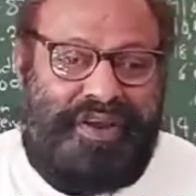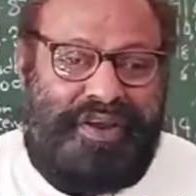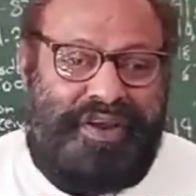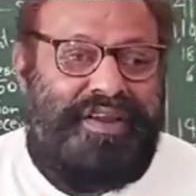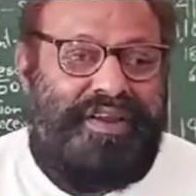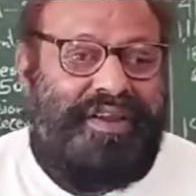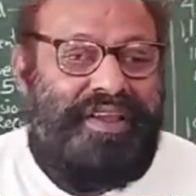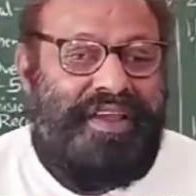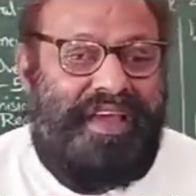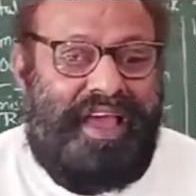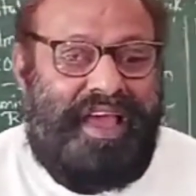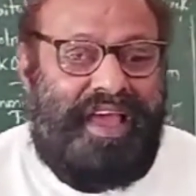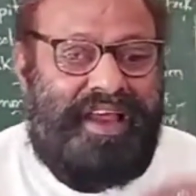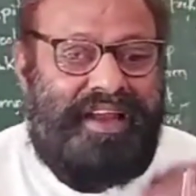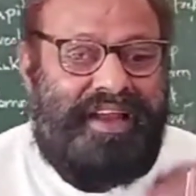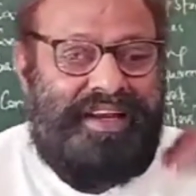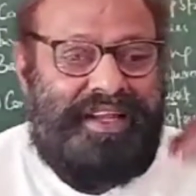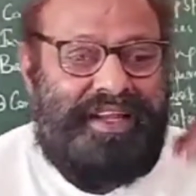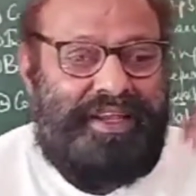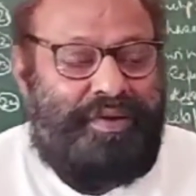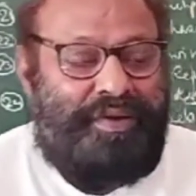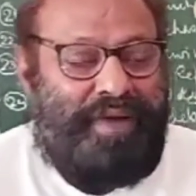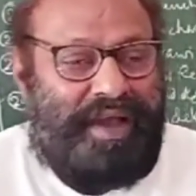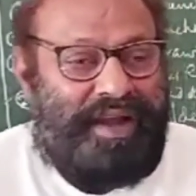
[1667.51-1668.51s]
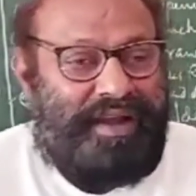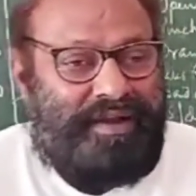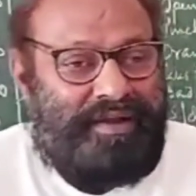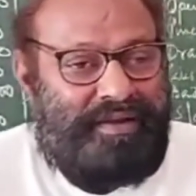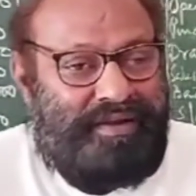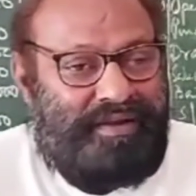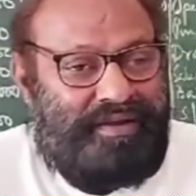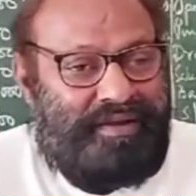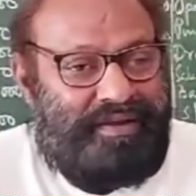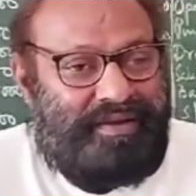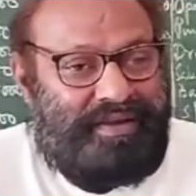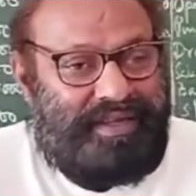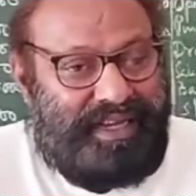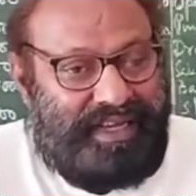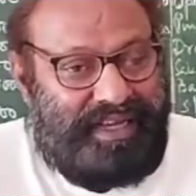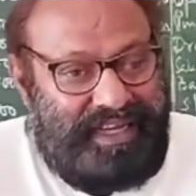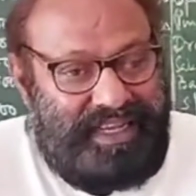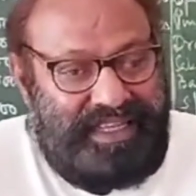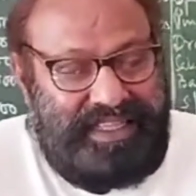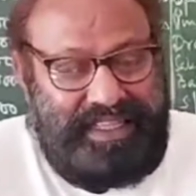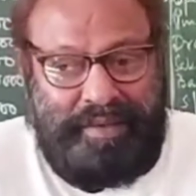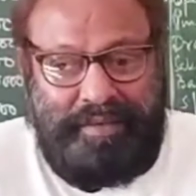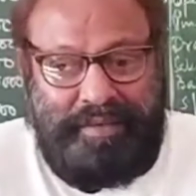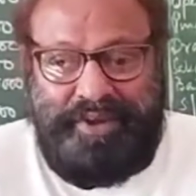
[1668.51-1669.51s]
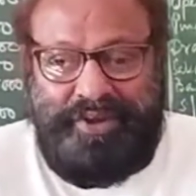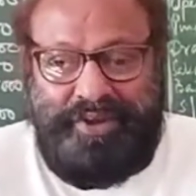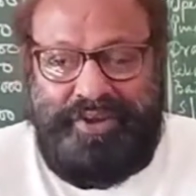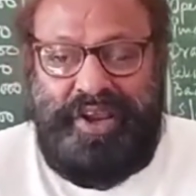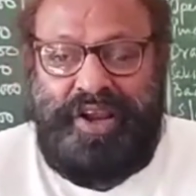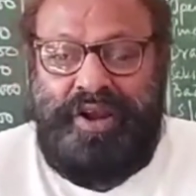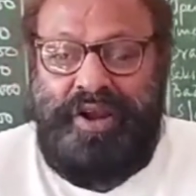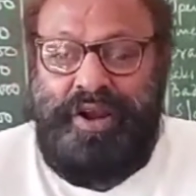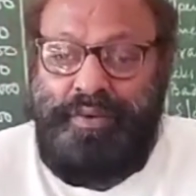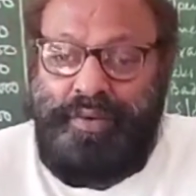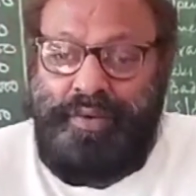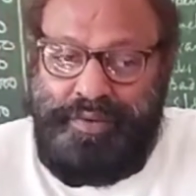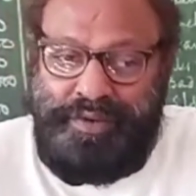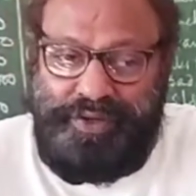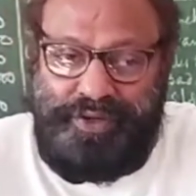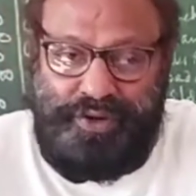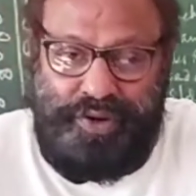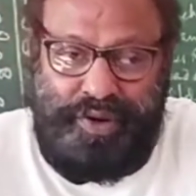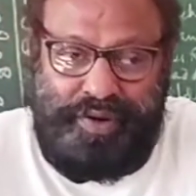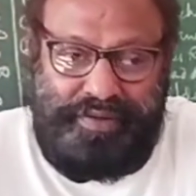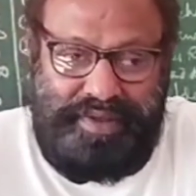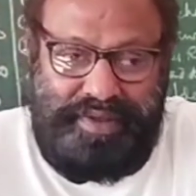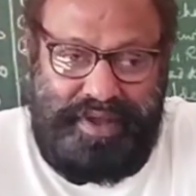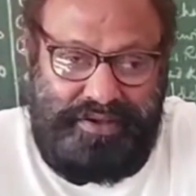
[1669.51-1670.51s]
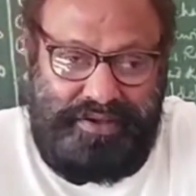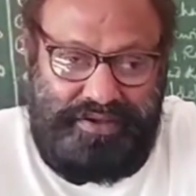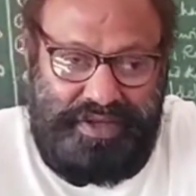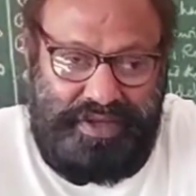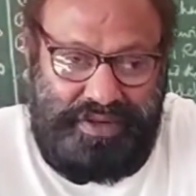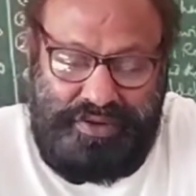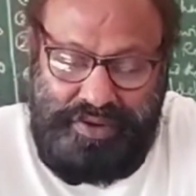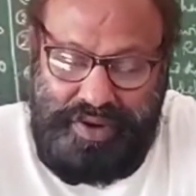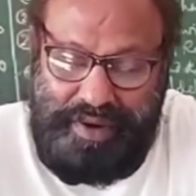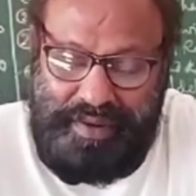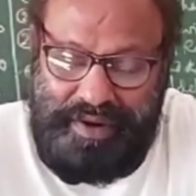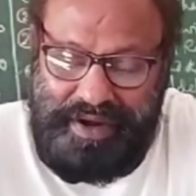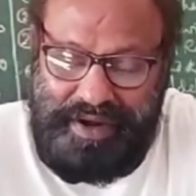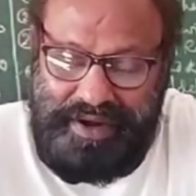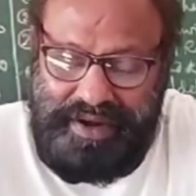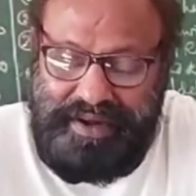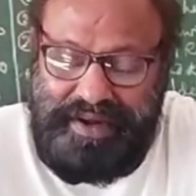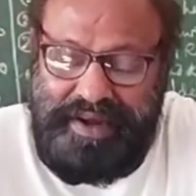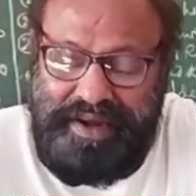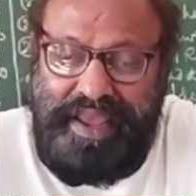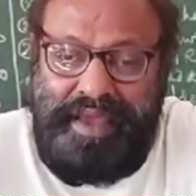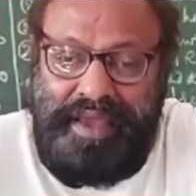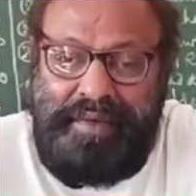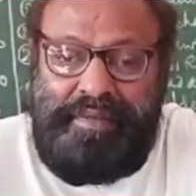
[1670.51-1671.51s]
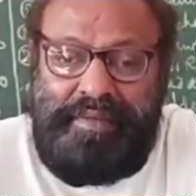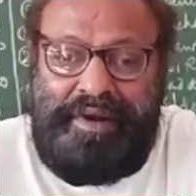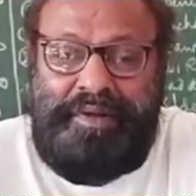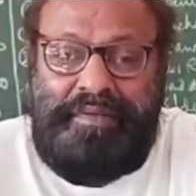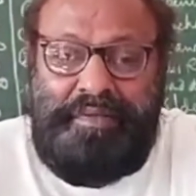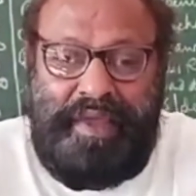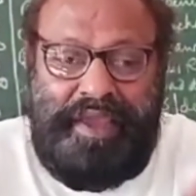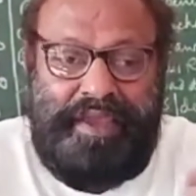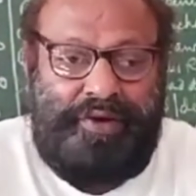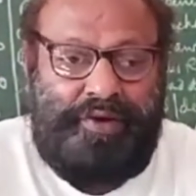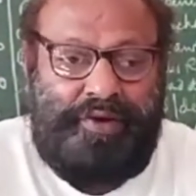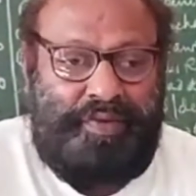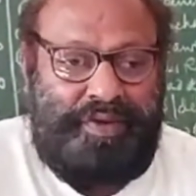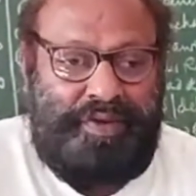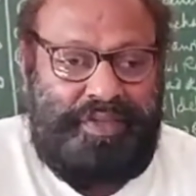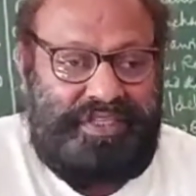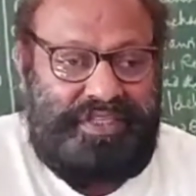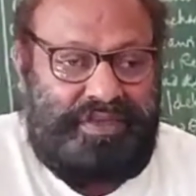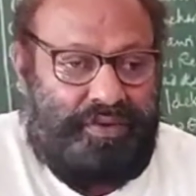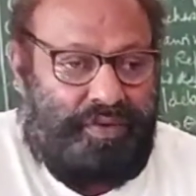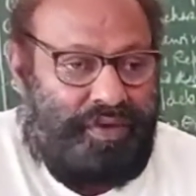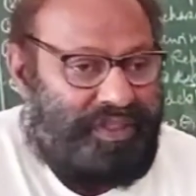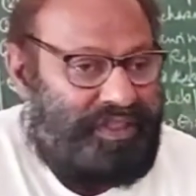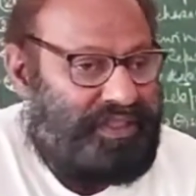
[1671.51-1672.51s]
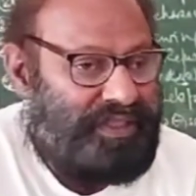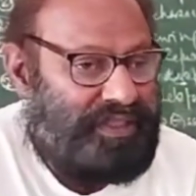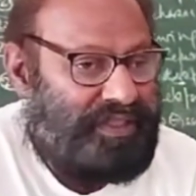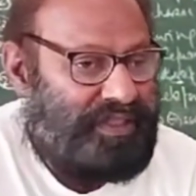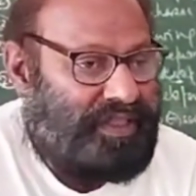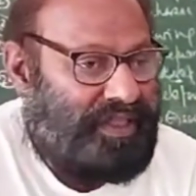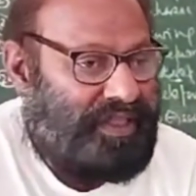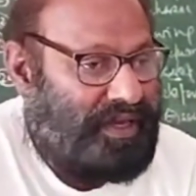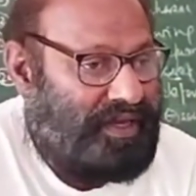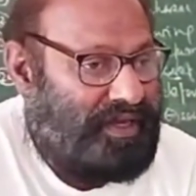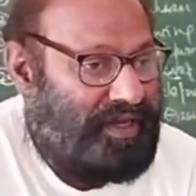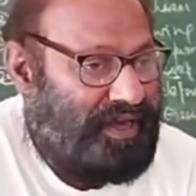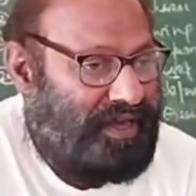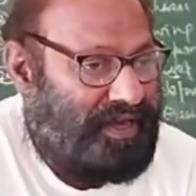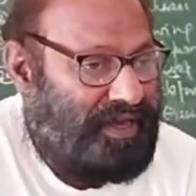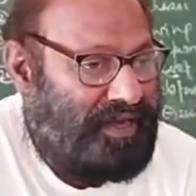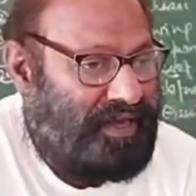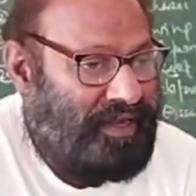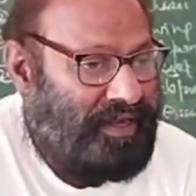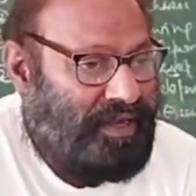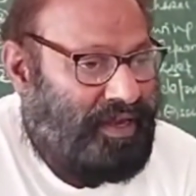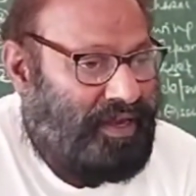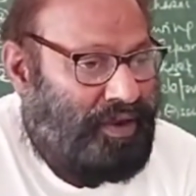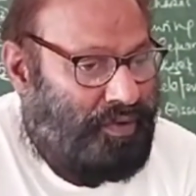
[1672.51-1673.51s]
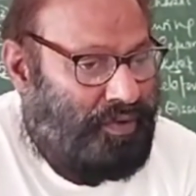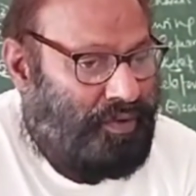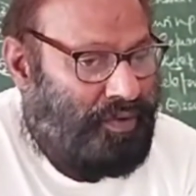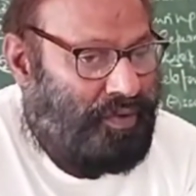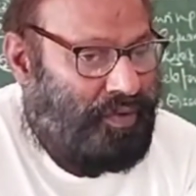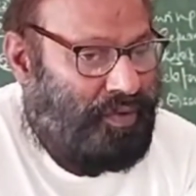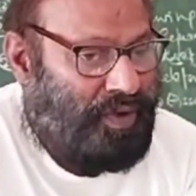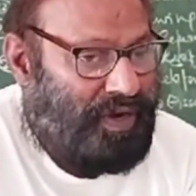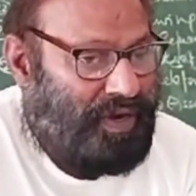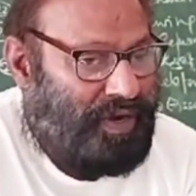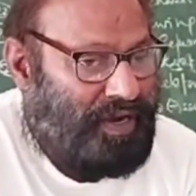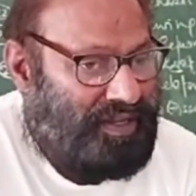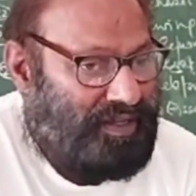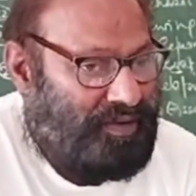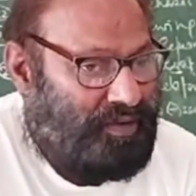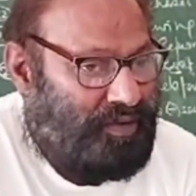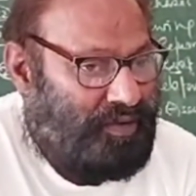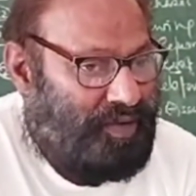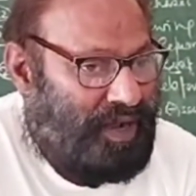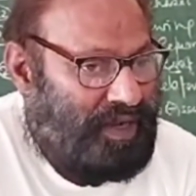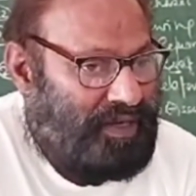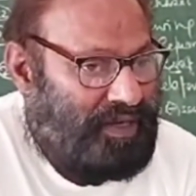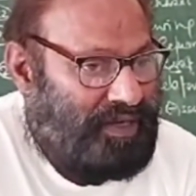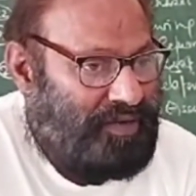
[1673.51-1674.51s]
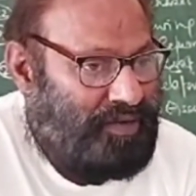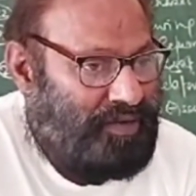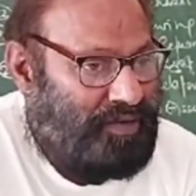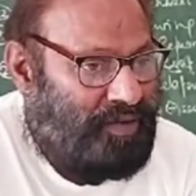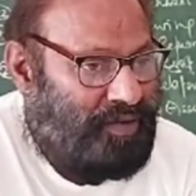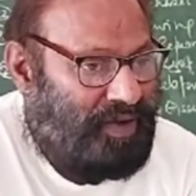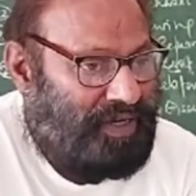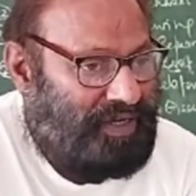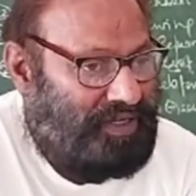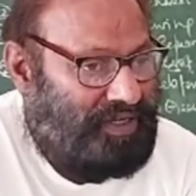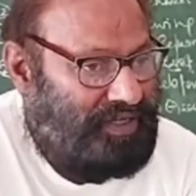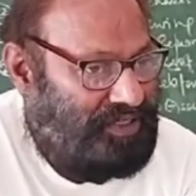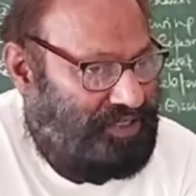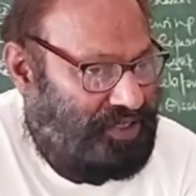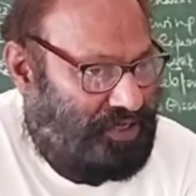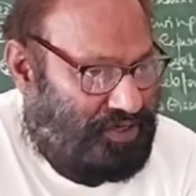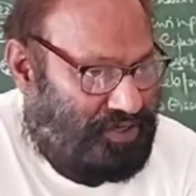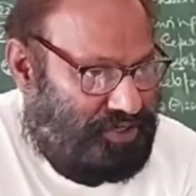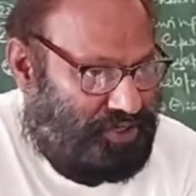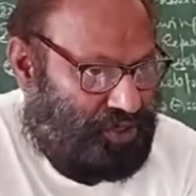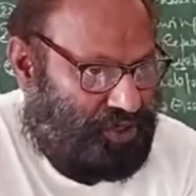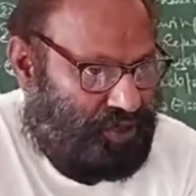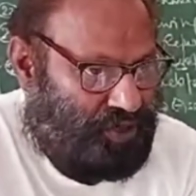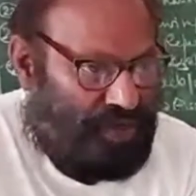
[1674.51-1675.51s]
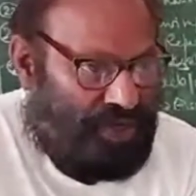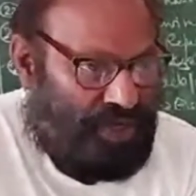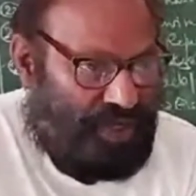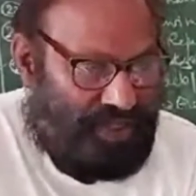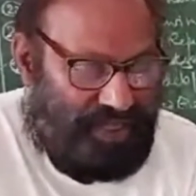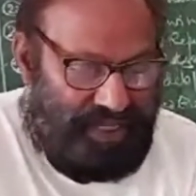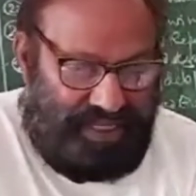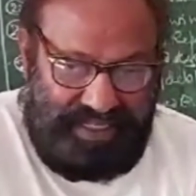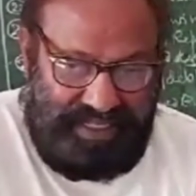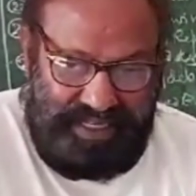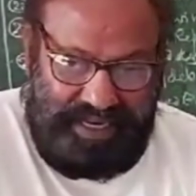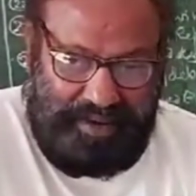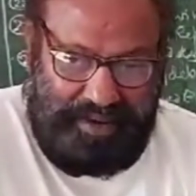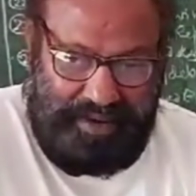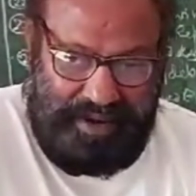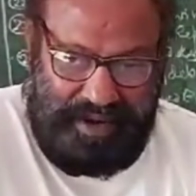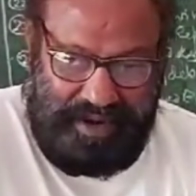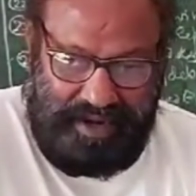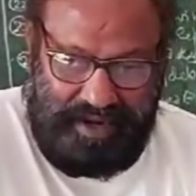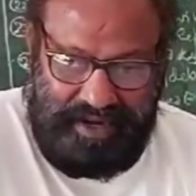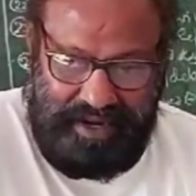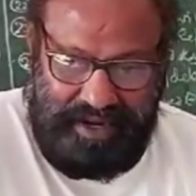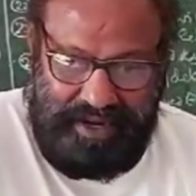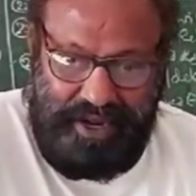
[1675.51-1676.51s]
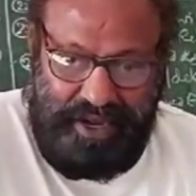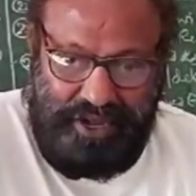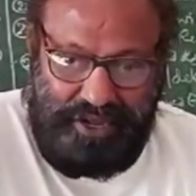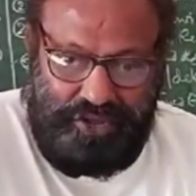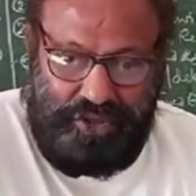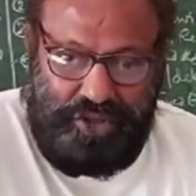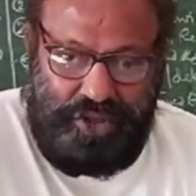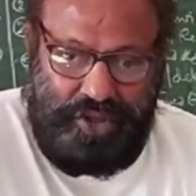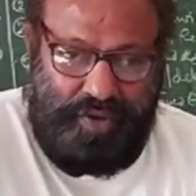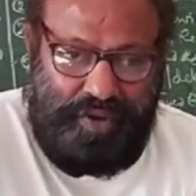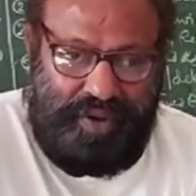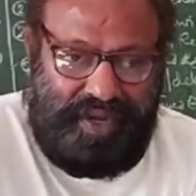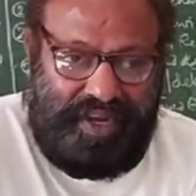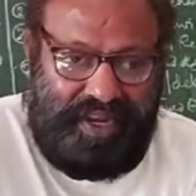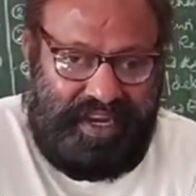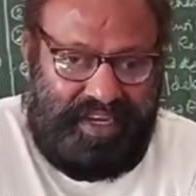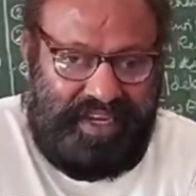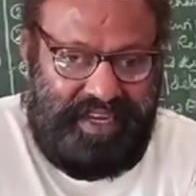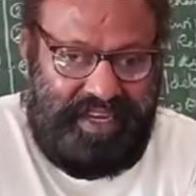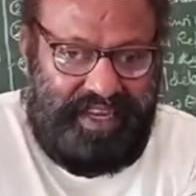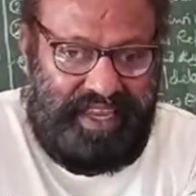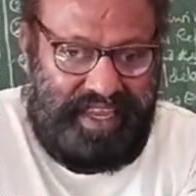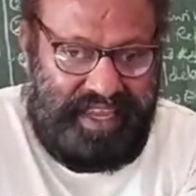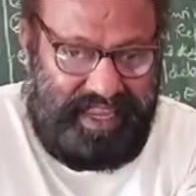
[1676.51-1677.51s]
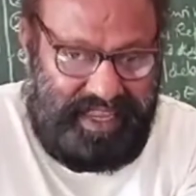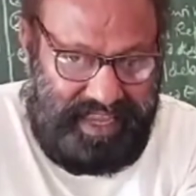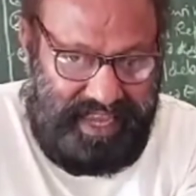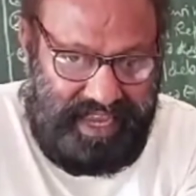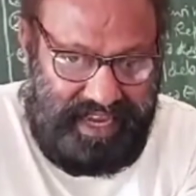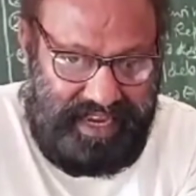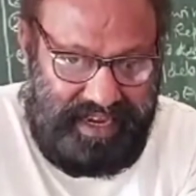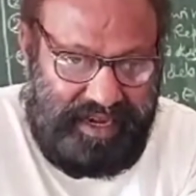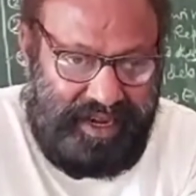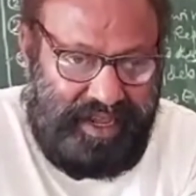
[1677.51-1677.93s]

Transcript: You are purchasing pressure cooker and you are getting the material of rupees 1,200, but paying rupees 100, 1,100, that is 1,100.